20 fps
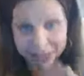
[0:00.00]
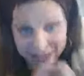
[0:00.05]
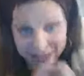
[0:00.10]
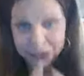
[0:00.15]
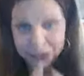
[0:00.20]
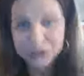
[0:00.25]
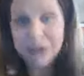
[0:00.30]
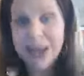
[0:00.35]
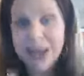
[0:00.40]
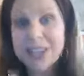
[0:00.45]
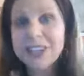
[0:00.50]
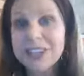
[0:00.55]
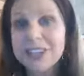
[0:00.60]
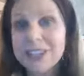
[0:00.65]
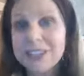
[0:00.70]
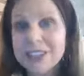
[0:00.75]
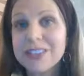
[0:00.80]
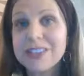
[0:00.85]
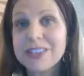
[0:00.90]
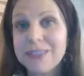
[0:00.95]

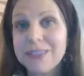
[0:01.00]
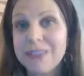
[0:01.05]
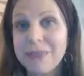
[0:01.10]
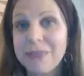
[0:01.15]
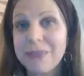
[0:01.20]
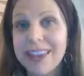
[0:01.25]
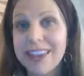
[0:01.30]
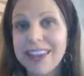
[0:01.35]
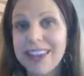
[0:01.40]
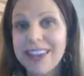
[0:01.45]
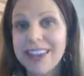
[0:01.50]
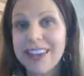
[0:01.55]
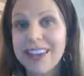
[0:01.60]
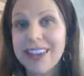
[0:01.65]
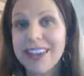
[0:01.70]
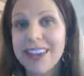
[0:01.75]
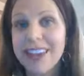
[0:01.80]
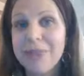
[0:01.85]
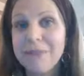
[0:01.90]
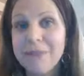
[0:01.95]
treasures for me,
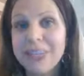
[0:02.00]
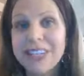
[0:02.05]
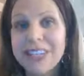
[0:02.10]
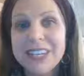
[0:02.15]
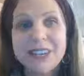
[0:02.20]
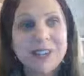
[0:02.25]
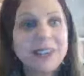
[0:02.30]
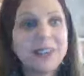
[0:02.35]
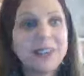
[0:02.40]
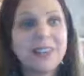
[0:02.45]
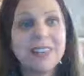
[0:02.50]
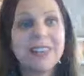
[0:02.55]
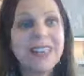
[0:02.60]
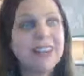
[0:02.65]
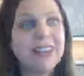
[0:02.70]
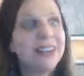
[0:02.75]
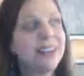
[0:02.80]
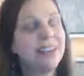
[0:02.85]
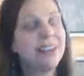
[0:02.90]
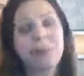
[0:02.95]
material
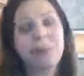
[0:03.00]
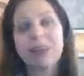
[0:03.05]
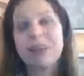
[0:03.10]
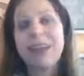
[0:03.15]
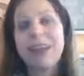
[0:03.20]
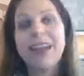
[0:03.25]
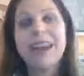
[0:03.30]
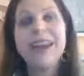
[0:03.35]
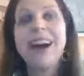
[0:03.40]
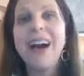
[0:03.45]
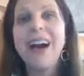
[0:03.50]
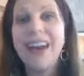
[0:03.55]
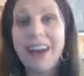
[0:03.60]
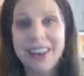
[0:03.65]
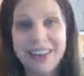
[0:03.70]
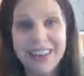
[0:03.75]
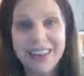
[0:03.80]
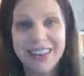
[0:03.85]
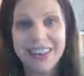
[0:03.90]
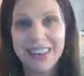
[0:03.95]
that, thank
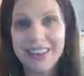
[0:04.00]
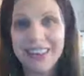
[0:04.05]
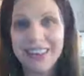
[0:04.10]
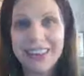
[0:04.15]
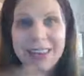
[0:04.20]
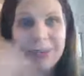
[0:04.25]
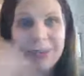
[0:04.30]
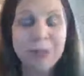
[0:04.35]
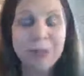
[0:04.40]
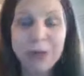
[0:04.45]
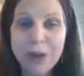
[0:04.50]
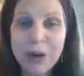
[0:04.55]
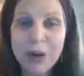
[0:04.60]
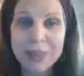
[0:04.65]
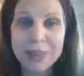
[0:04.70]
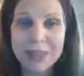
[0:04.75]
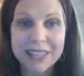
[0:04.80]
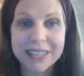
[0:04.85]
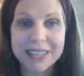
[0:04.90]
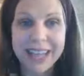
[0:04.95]
God, he blew up
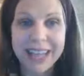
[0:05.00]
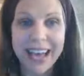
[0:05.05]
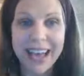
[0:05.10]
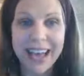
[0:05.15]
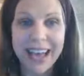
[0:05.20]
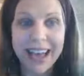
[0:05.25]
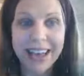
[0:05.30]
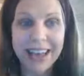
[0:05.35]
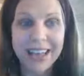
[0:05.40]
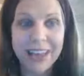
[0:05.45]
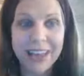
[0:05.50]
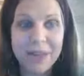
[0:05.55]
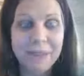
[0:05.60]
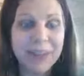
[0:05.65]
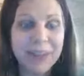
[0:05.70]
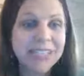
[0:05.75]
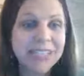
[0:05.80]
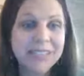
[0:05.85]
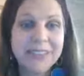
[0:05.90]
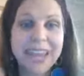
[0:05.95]
at this guy.
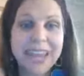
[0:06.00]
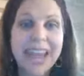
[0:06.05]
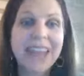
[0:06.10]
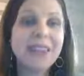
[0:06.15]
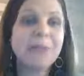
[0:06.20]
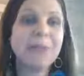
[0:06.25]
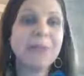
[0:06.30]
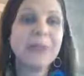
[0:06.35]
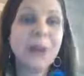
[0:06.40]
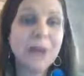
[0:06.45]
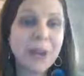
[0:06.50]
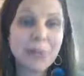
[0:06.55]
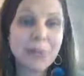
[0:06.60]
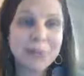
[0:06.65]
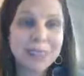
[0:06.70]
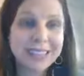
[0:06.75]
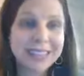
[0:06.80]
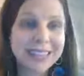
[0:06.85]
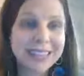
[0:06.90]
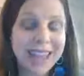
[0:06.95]
Because if he hadn't blown up
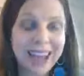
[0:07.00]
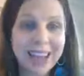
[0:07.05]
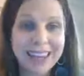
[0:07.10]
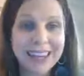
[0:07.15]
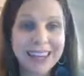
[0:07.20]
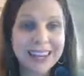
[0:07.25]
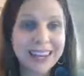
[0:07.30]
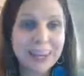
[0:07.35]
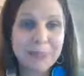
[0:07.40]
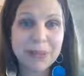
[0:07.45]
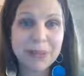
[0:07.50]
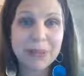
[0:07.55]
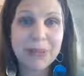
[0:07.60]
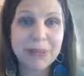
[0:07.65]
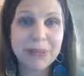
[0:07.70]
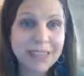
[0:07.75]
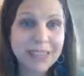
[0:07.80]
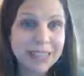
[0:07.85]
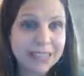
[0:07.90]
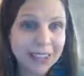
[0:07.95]
at this guy and ended up in the
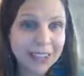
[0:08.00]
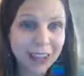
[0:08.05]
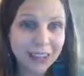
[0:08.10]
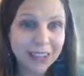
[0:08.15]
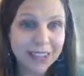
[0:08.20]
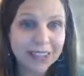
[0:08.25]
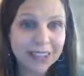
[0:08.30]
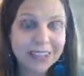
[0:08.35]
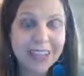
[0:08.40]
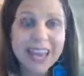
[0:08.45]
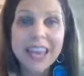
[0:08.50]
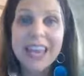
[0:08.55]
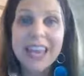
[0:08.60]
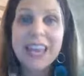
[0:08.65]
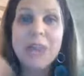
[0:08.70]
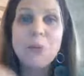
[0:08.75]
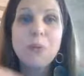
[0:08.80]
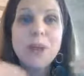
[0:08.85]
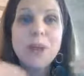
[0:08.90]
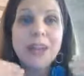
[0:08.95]
police office,
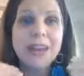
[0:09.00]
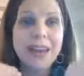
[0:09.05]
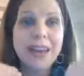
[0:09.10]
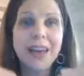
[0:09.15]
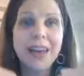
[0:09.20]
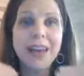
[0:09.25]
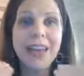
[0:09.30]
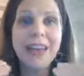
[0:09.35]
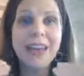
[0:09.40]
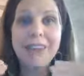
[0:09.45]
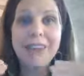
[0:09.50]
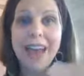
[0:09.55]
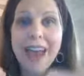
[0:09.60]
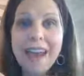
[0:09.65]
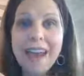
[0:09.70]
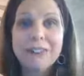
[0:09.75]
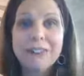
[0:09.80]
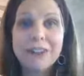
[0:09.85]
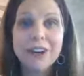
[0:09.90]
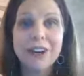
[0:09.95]
he would not have
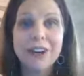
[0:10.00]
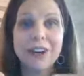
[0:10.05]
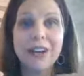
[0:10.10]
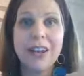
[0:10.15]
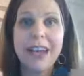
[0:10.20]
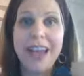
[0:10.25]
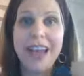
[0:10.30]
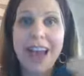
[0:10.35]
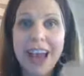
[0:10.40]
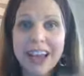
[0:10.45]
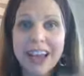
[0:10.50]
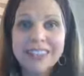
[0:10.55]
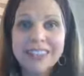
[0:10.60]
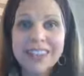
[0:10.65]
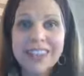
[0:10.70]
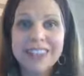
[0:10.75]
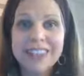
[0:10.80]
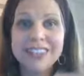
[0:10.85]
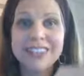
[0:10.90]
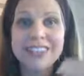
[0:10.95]
ever
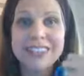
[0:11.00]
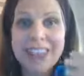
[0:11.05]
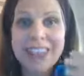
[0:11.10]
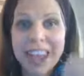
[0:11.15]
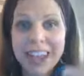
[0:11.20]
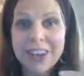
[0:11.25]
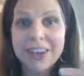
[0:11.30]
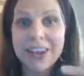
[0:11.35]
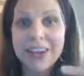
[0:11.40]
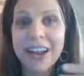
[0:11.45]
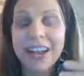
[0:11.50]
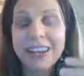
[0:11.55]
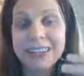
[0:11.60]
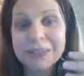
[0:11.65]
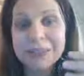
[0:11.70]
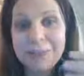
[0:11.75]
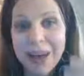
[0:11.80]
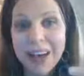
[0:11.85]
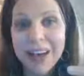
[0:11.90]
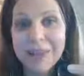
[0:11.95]
accessed his anger at his
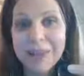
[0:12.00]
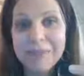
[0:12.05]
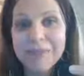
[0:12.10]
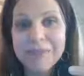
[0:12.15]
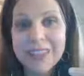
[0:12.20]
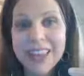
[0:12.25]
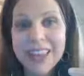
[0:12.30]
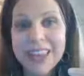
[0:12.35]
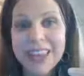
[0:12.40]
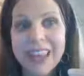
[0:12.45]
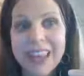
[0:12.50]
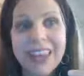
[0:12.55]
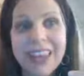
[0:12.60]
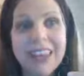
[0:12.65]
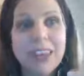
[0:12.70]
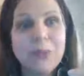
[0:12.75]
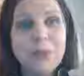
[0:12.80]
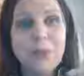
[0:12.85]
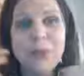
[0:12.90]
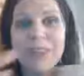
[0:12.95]
mom. And
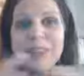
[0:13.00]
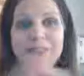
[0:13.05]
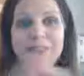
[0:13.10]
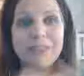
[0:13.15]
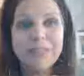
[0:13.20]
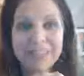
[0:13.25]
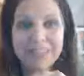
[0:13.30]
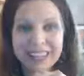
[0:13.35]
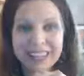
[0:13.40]
he would have,